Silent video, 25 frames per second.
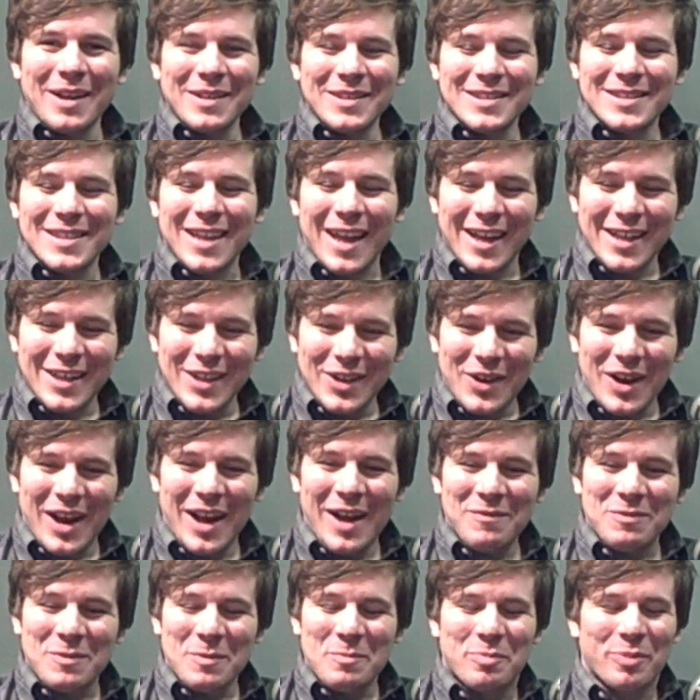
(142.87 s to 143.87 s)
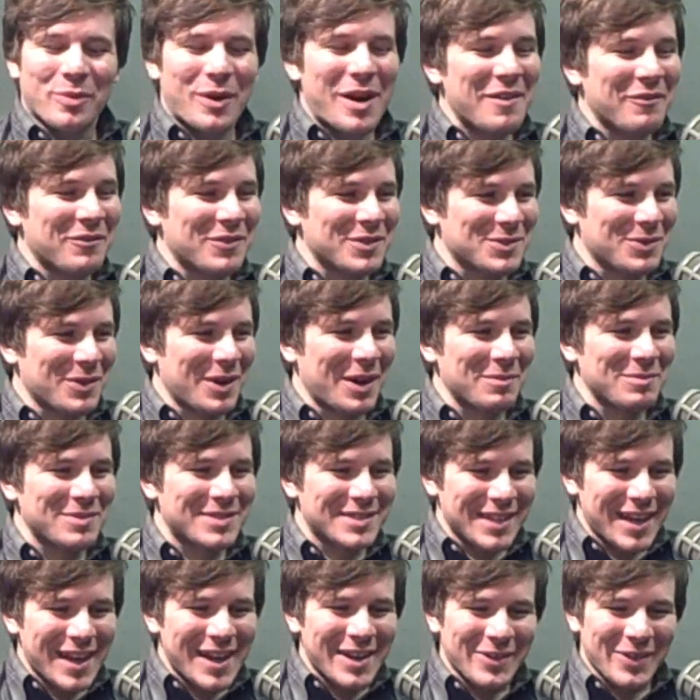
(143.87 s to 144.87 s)
But I have to preface what I'm
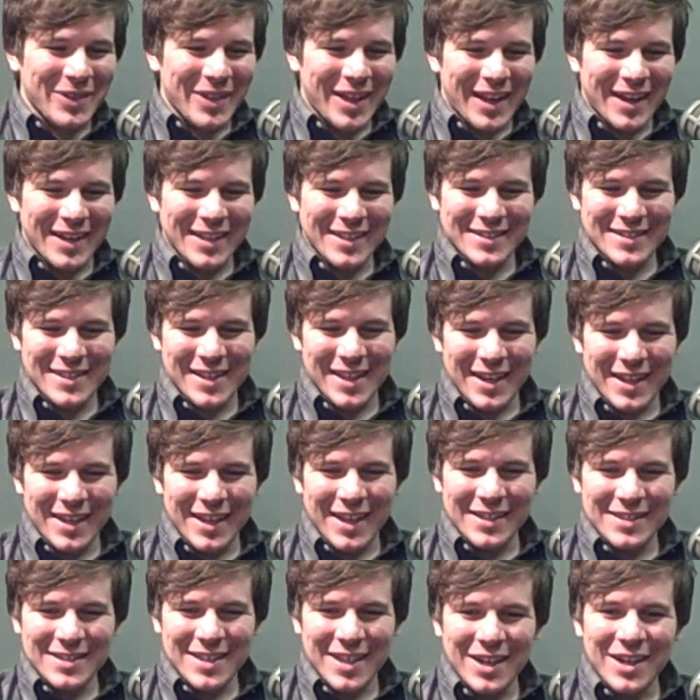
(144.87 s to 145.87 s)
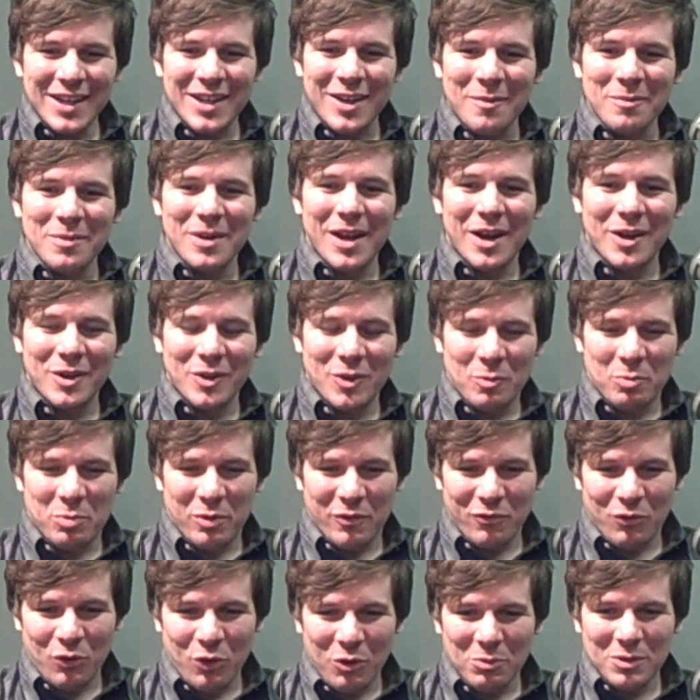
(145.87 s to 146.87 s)
saying with that. It's that it's going to come down to the
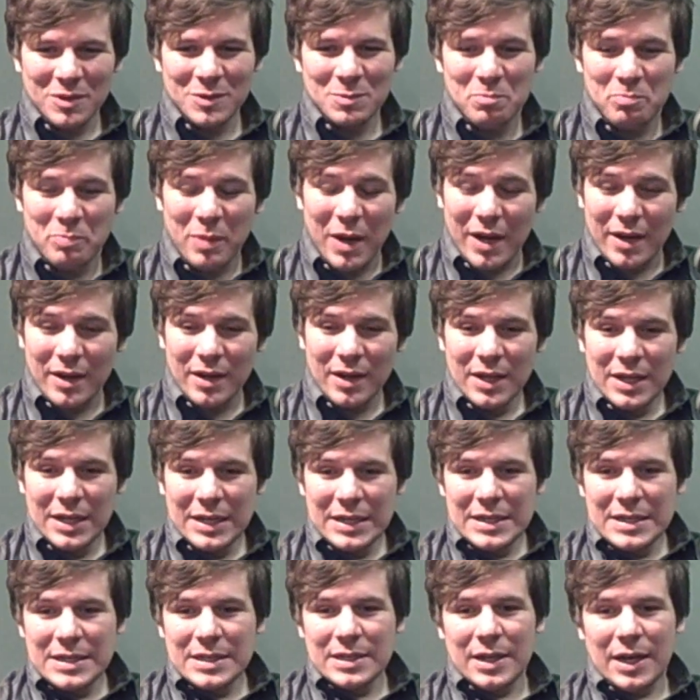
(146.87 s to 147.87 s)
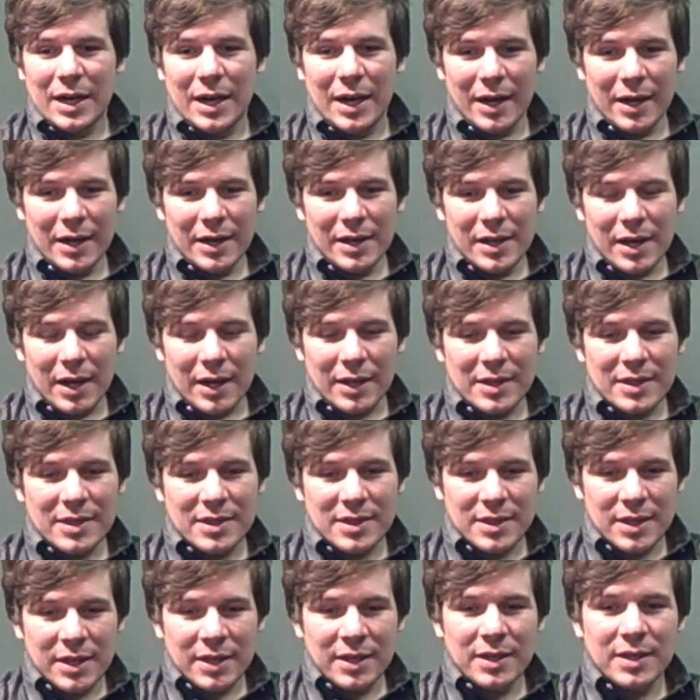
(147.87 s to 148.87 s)
performance. But I
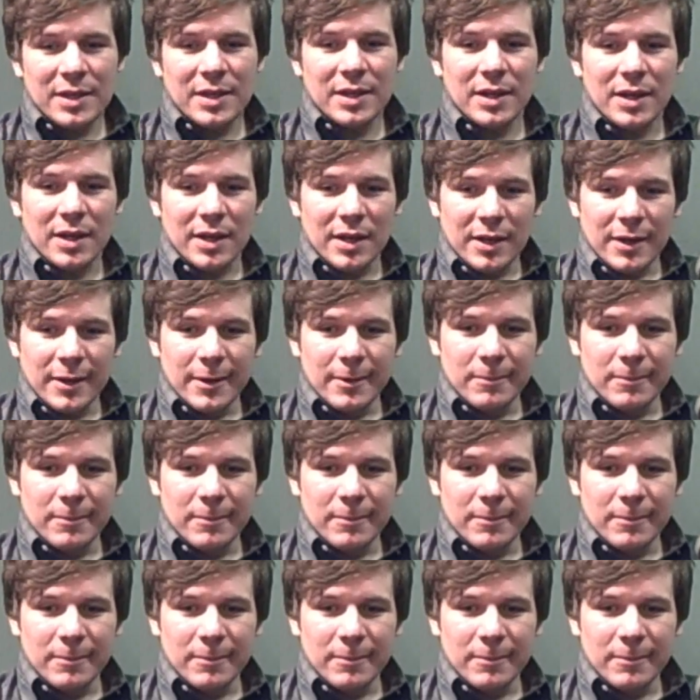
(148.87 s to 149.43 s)
think.